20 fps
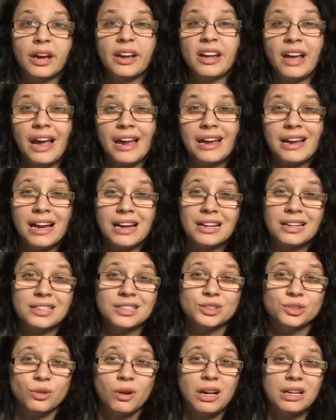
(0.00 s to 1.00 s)
I, I got
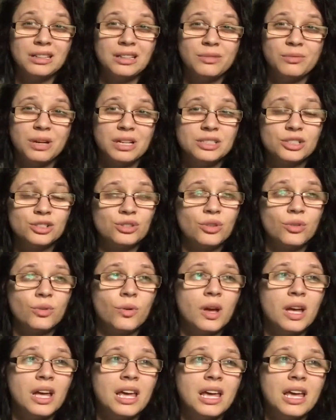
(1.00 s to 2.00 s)
into all the ones,
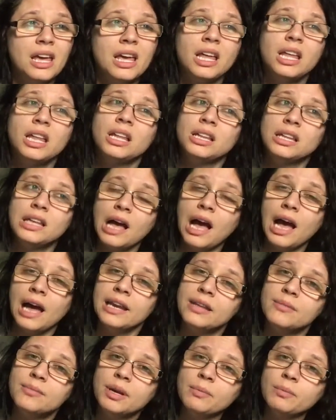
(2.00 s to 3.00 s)
so the
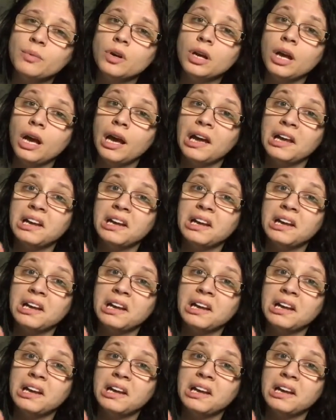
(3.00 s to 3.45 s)
anime more.